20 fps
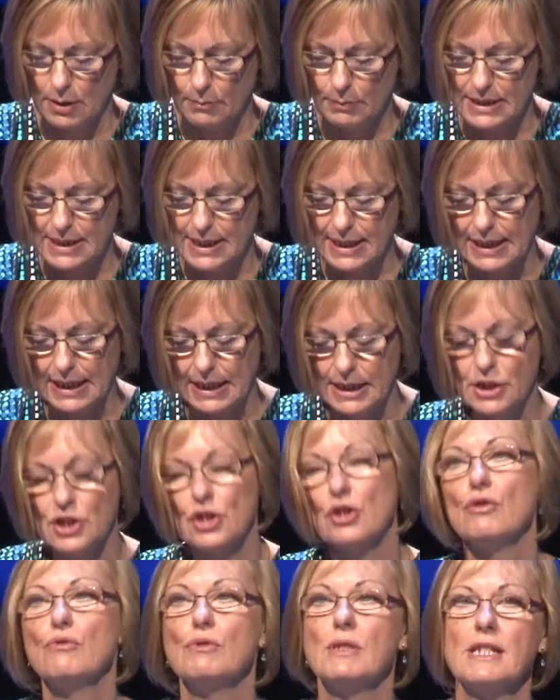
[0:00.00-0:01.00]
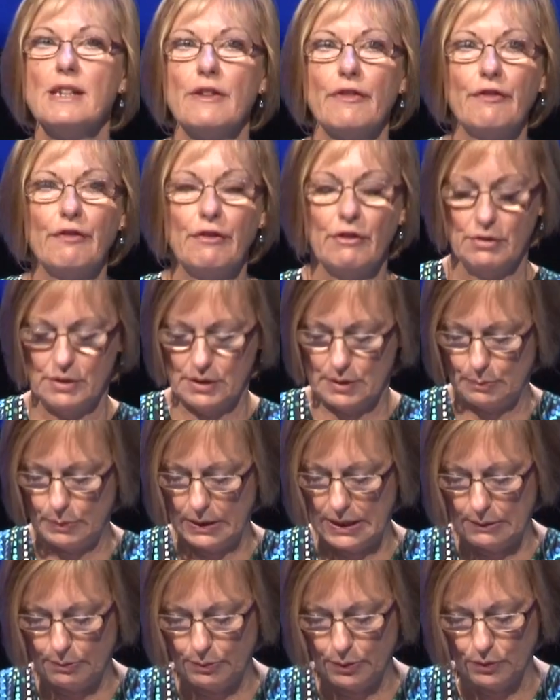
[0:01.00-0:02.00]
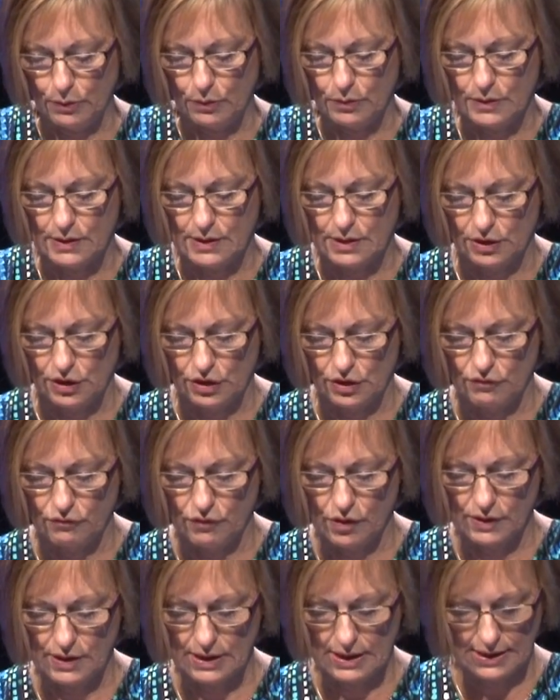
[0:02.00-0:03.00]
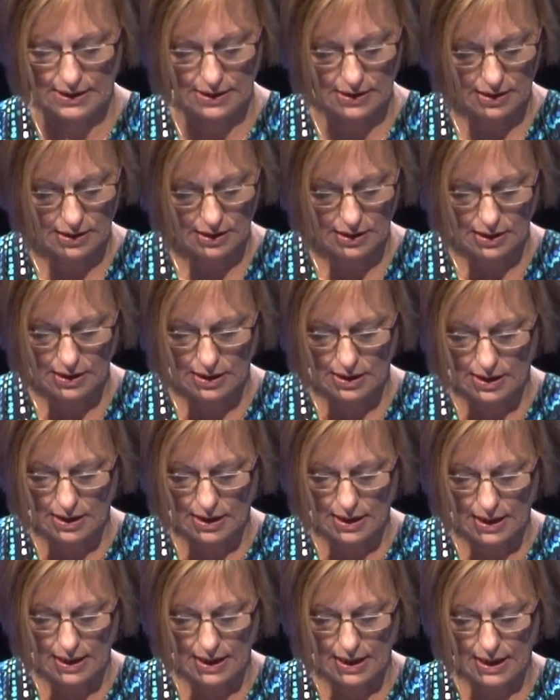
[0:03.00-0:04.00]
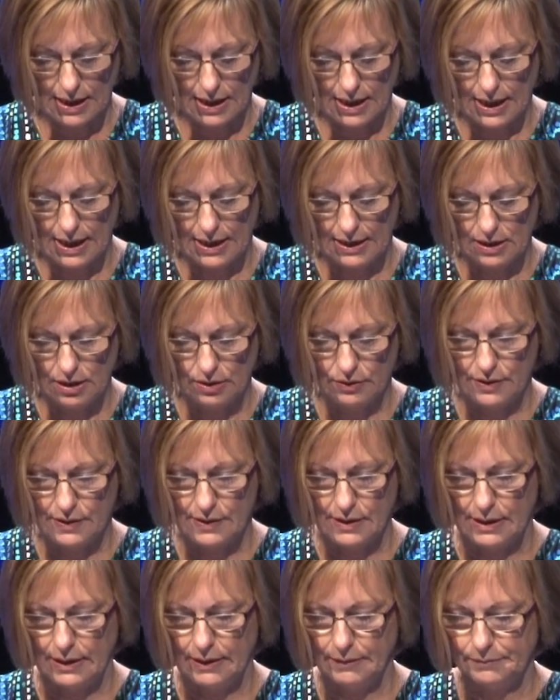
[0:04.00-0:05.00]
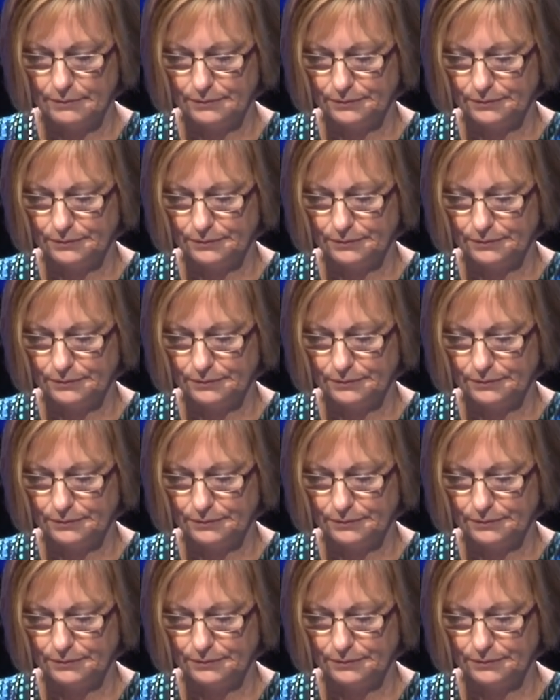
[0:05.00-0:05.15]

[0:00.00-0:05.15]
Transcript: particularly two different people, such as Rosalind and Lucy.